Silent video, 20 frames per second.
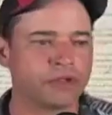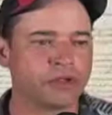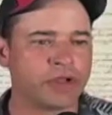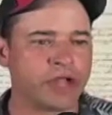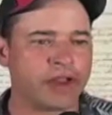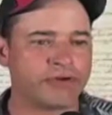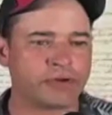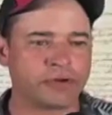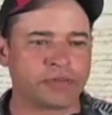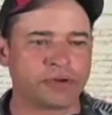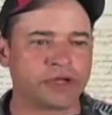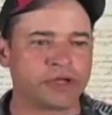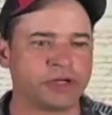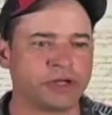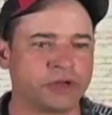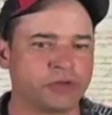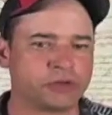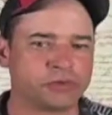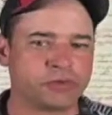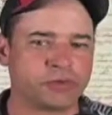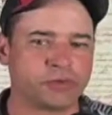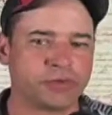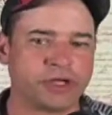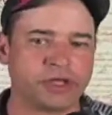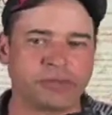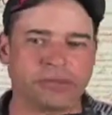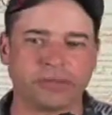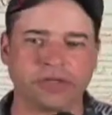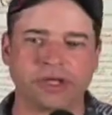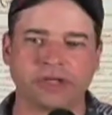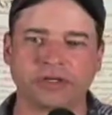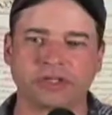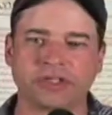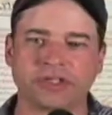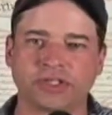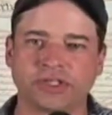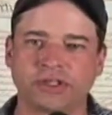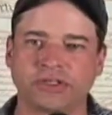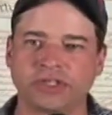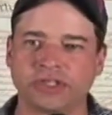Everybody knows Marina
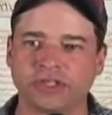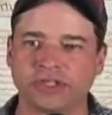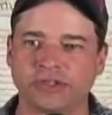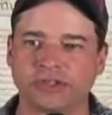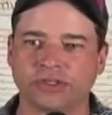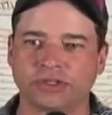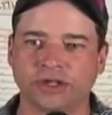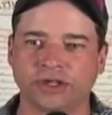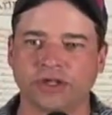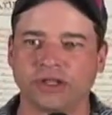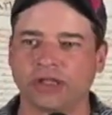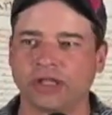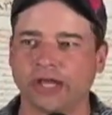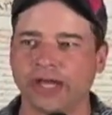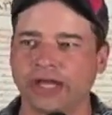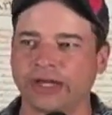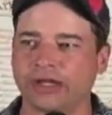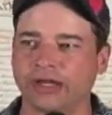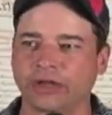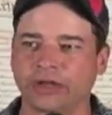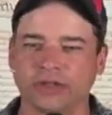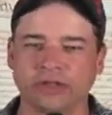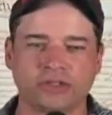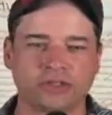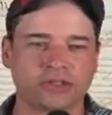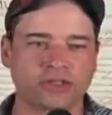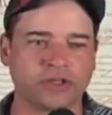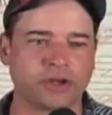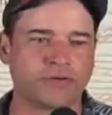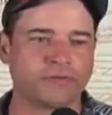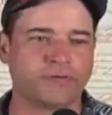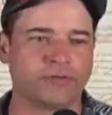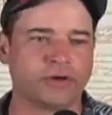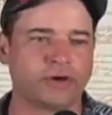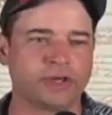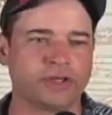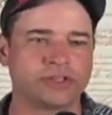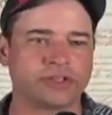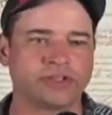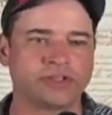Peterson. She's done a lot of good stuff for
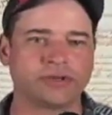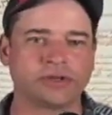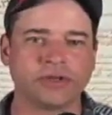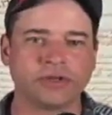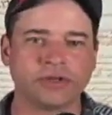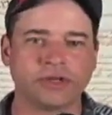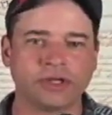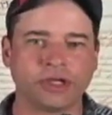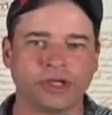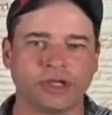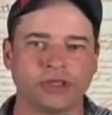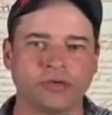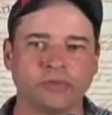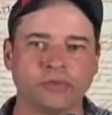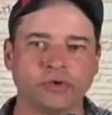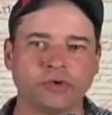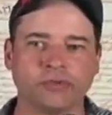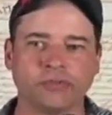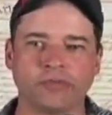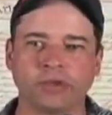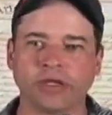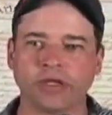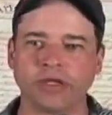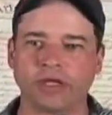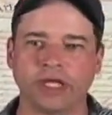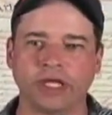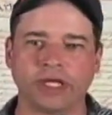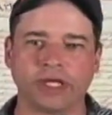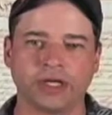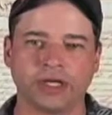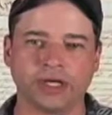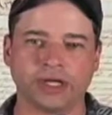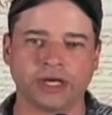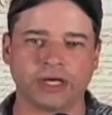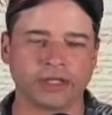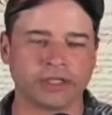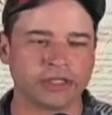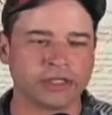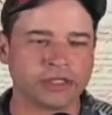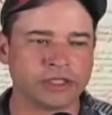us in the movement, and
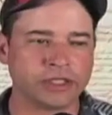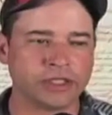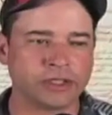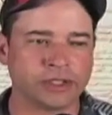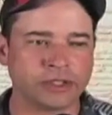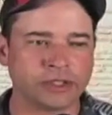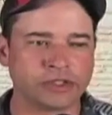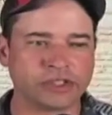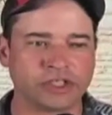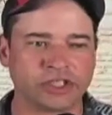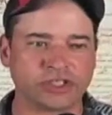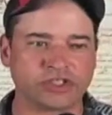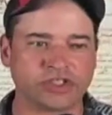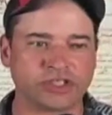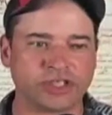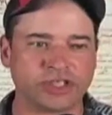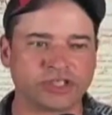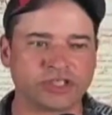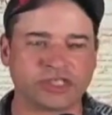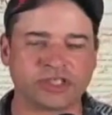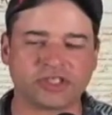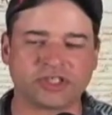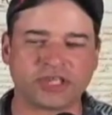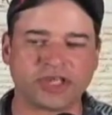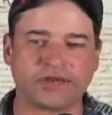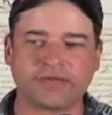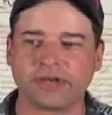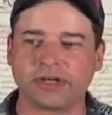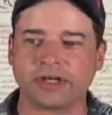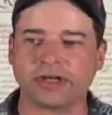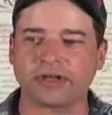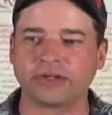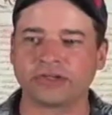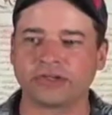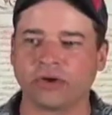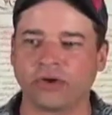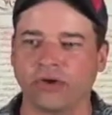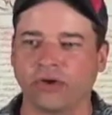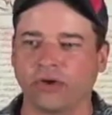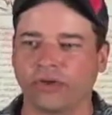she's 67 years
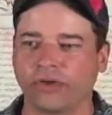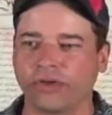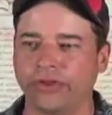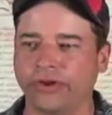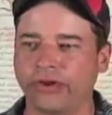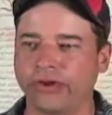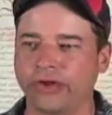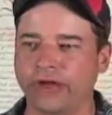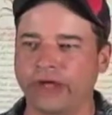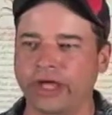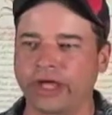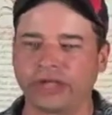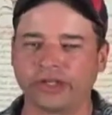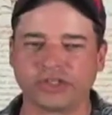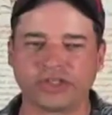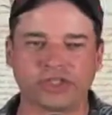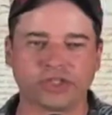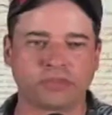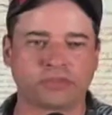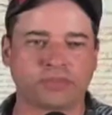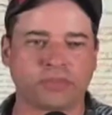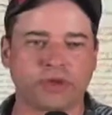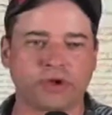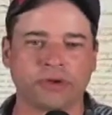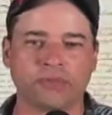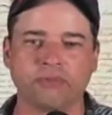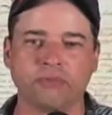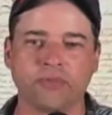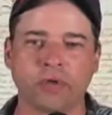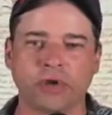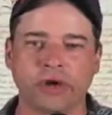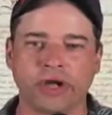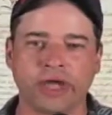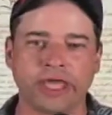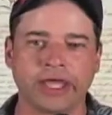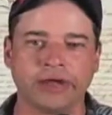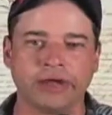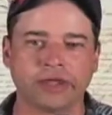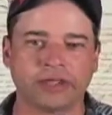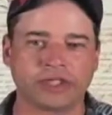old, and she's put more
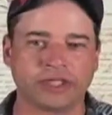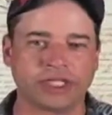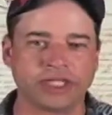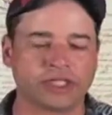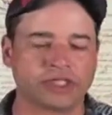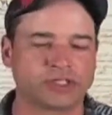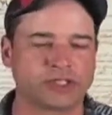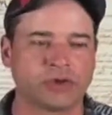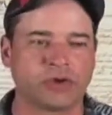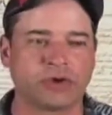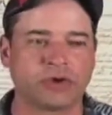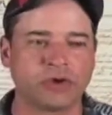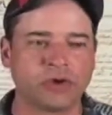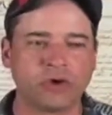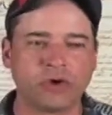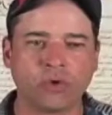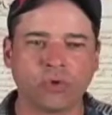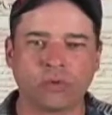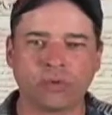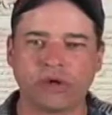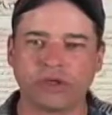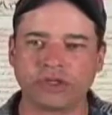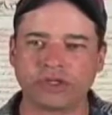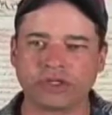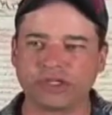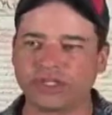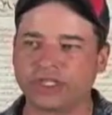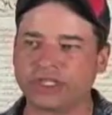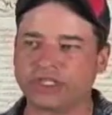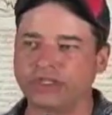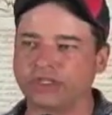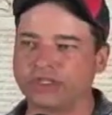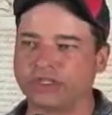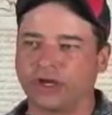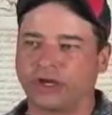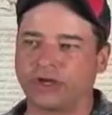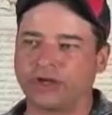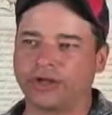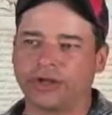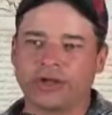energy into what she's
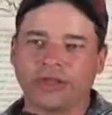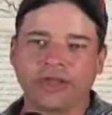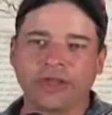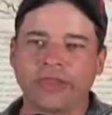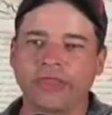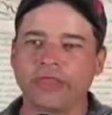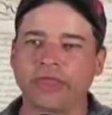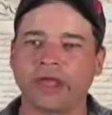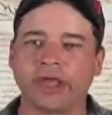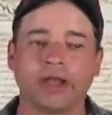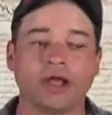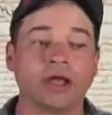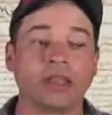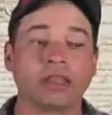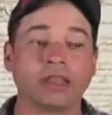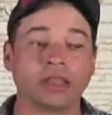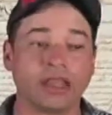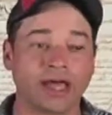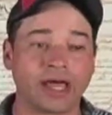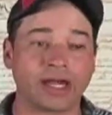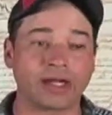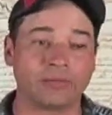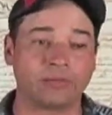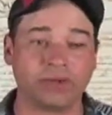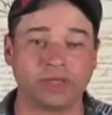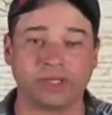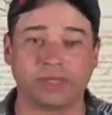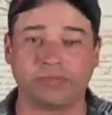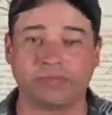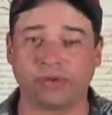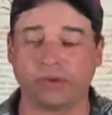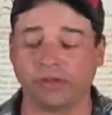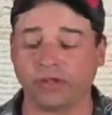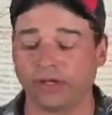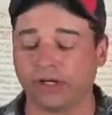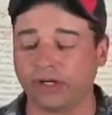done than a lot of people.